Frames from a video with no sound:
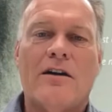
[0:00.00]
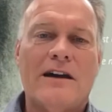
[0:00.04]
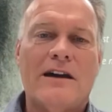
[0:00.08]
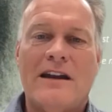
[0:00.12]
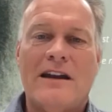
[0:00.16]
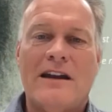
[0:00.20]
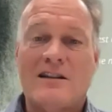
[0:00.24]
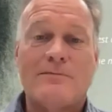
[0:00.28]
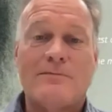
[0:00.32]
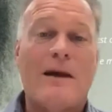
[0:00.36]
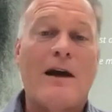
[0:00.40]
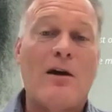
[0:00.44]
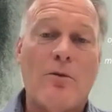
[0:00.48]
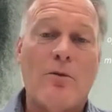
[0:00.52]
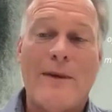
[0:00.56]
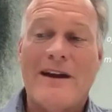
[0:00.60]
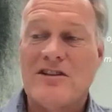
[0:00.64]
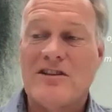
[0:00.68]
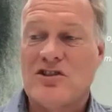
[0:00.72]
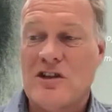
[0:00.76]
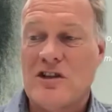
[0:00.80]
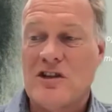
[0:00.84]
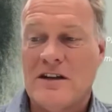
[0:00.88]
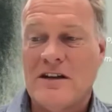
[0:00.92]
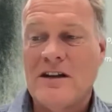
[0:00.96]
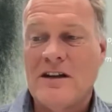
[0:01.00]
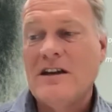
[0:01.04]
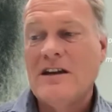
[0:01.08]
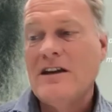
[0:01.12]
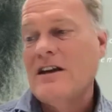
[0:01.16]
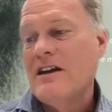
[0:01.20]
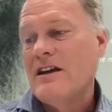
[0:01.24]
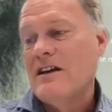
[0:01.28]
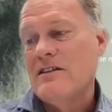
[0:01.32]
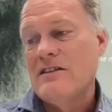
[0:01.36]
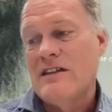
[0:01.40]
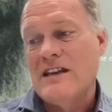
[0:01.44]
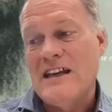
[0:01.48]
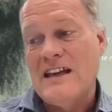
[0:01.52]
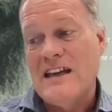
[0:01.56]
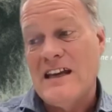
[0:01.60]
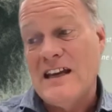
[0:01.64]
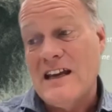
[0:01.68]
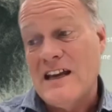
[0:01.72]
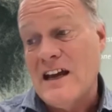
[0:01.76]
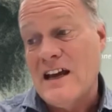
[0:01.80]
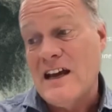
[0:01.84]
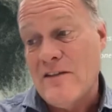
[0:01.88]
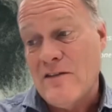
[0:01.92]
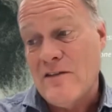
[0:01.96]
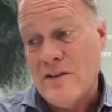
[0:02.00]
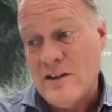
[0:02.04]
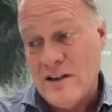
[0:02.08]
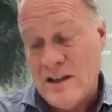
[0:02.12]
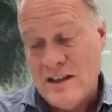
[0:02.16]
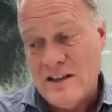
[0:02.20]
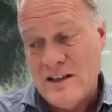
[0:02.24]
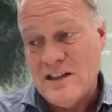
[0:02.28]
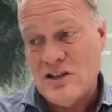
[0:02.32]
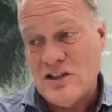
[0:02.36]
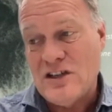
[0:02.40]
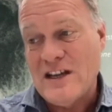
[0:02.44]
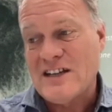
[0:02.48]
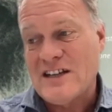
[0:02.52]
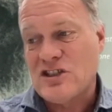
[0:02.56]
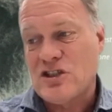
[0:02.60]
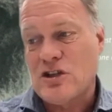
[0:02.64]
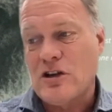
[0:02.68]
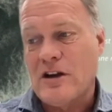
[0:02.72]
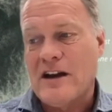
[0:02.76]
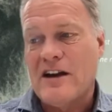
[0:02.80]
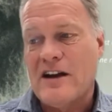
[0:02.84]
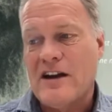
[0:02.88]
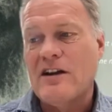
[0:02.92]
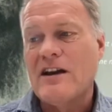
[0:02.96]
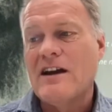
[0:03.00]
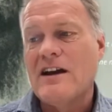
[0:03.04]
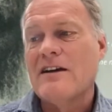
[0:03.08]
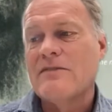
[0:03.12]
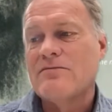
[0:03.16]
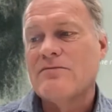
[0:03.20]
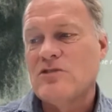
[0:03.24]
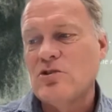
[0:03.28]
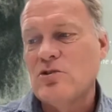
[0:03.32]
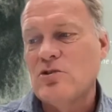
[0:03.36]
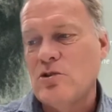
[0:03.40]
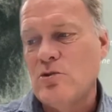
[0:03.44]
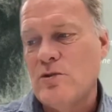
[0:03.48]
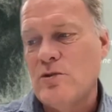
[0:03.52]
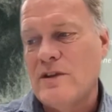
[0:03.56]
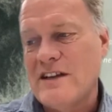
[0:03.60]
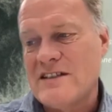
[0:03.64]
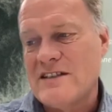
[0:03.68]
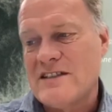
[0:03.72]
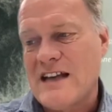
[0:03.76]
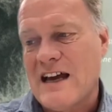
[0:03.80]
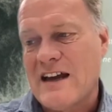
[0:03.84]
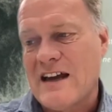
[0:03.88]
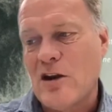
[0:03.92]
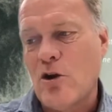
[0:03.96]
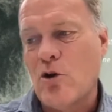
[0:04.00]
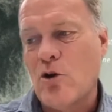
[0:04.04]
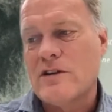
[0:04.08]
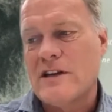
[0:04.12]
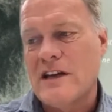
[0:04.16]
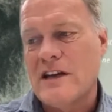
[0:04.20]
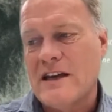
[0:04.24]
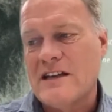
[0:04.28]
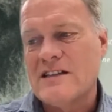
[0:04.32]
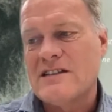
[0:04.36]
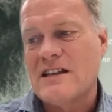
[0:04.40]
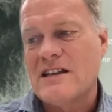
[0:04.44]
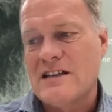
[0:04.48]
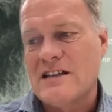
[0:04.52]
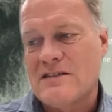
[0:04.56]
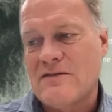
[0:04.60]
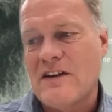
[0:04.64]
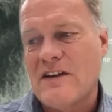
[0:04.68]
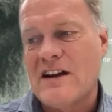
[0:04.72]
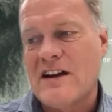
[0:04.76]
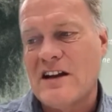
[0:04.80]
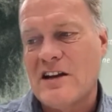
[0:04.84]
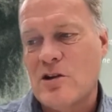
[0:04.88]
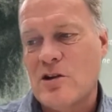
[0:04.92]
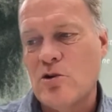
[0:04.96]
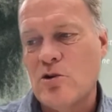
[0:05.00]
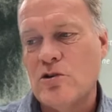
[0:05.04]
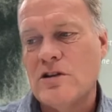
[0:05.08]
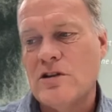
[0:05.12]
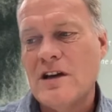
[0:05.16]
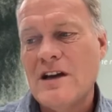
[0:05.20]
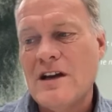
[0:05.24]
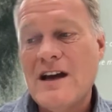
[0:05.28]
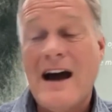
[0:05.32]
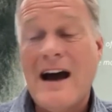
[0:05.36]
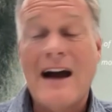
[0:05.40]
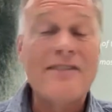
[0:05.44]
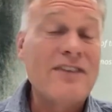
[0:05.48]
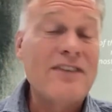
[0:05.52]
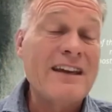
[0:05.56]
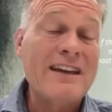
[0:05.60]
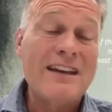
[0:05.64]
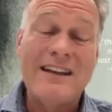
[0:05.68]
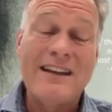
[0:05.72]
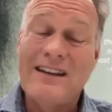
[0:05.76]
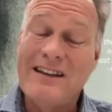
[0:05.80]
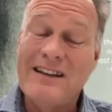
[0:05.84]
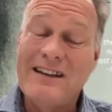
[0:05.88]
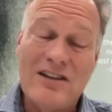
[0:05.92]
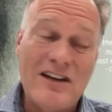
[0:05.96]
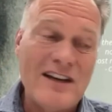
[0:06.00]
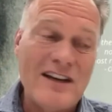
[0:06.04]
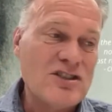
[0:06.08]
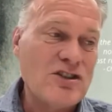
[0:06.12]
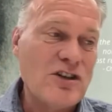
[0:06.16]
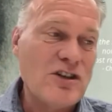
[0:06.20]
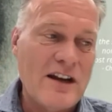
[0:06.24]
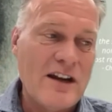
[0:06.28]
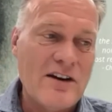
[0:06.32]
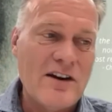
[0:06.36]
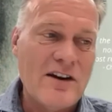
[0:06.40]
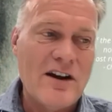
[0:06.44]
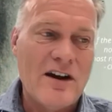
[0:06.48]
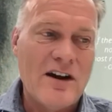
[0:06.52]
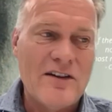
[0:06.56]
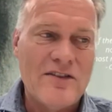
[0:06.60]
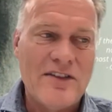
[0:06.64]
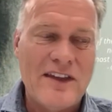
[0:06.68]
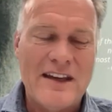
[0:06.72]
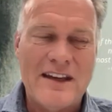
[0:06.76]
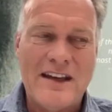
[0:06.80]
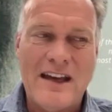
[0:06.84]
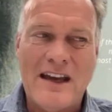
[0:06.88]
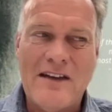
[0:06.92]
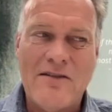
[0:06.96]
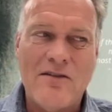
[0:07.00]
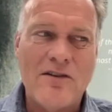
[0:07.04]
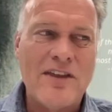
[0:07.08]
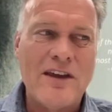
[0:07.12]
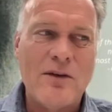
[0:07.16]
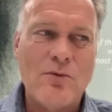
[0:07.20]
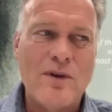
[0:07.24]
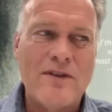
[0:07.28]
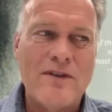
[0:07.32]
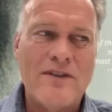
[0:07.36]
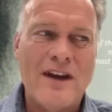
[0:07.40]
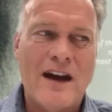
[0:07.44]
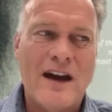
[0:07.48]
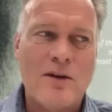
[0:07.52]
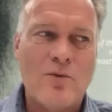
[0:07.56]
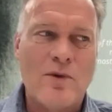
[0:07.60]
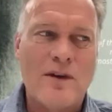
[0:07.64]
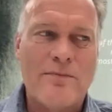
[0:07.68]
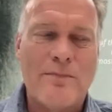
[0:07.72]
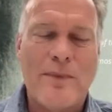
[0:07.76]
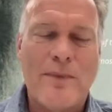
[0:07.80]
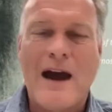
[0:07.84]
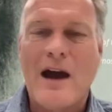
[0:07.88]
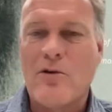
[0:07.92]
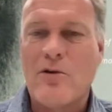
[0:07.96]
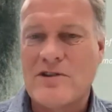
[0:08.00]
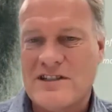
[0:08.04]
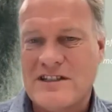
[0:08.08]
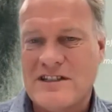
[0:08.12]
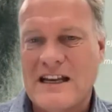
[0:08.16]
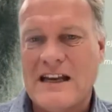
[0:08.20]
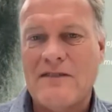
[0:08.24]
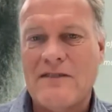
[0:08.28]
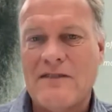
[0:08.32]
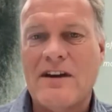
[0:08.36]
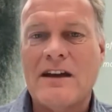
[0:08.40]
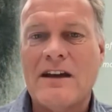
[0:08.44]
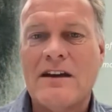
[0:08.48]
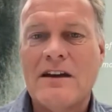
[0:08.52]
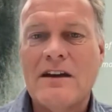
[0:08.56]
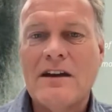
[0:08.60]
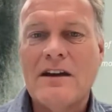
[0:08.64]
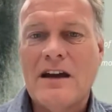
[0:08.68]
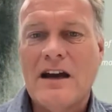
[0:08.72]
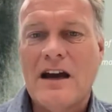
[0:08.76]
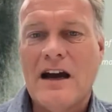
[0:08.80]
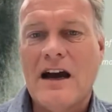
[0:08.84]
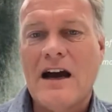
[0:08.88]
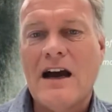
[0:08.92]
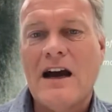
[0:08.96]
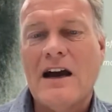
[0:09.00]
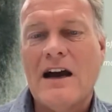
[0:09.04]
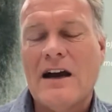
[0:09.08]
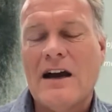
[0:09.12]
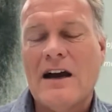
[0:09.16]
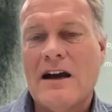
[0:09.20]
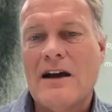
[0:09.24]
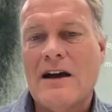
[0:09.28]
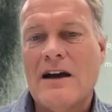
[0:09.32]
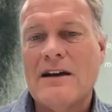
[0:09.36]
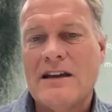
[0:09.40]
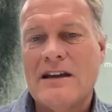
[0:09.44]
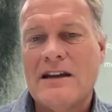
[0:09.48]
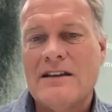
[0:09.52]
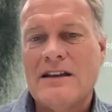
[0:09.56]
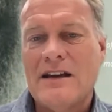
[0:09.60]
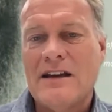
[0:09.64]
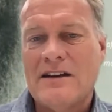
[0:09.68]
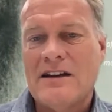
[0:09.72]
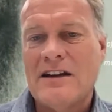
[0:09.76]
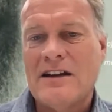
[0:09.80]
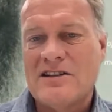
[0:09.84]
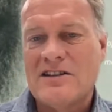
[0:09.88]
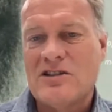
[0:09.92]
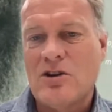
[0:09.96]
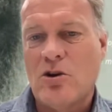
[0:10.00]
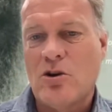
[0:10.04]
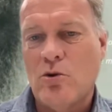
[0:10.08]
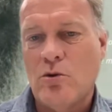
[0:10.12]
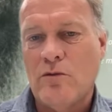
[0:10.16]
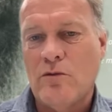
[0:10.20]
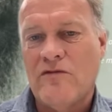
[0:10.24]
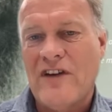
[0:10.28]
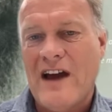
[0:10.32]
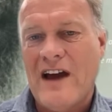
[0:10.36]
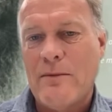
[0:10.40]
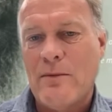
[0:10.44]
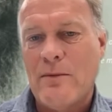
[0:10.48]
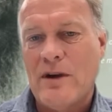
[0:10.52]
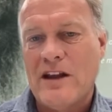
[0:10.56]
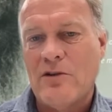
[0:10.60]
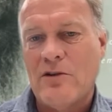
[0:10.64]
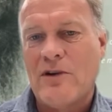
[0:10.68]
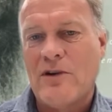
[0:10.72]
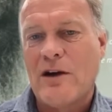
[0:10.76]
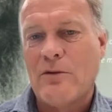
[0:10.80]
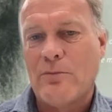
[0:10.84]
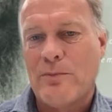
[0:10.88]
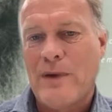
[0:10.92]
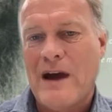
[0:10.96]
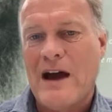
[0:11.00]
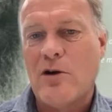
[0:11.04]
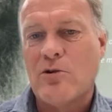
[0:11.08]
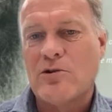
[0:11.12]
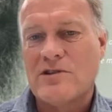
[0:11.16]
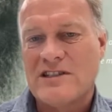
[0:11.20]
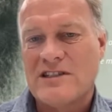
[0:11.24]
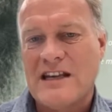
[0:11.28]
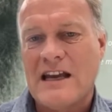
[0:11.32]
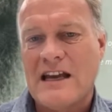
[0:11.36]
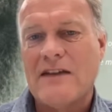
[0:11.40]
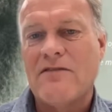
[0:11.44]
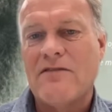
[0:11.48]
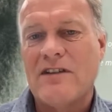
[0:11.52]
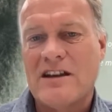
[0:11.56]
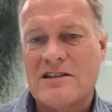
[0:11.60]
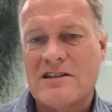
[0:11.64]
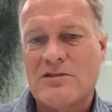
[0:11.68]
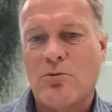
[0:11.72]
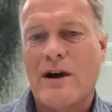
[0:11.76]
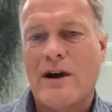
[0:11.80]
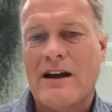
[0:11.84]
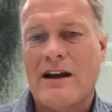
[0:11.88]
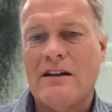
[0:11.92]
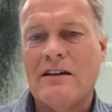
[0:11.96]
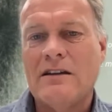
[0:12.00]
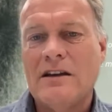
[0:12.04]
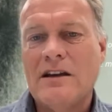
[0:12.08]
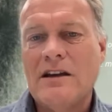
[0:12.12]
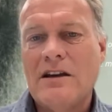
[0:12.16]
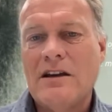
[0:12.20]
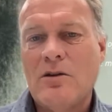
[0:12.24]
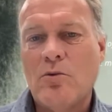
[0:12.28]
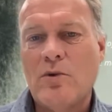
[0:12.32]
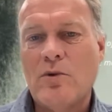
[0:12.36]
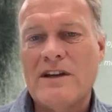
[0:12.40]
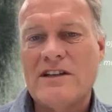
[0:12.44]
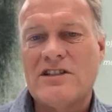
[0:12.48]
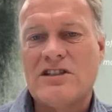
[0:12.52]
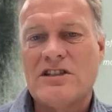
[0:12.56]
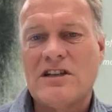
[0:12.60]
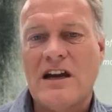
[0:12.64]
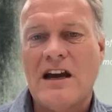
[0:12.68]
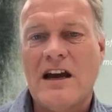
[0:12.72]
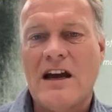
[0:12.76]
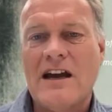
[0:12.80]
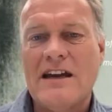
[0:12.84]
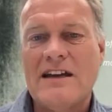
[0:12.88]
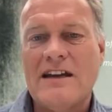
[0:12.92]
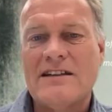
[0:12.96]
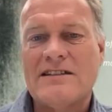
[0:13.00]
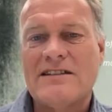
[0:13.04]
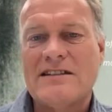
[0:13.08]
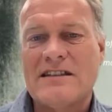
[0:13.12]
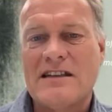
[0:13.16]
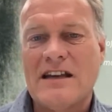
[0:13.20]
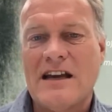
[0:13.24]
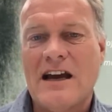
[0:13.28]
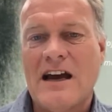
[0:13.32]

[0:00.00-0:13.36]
And as Paul mentioned, in the gesture area to do this unlocking is very good. I think in the gesture area, I think everything we've done with power saving, there's a whole family around power saving as well, which is